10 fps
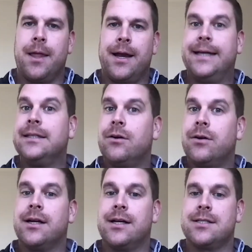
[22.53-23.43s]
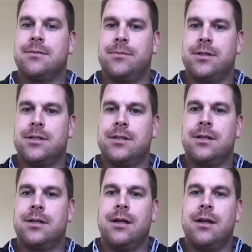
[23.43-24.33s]
and our customers
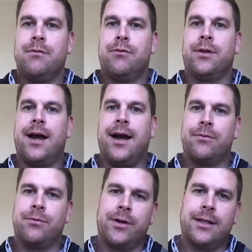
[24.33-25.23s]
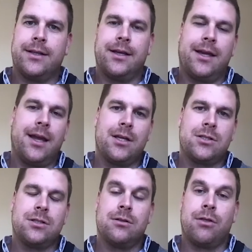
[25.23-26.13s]
for the hard work and dedication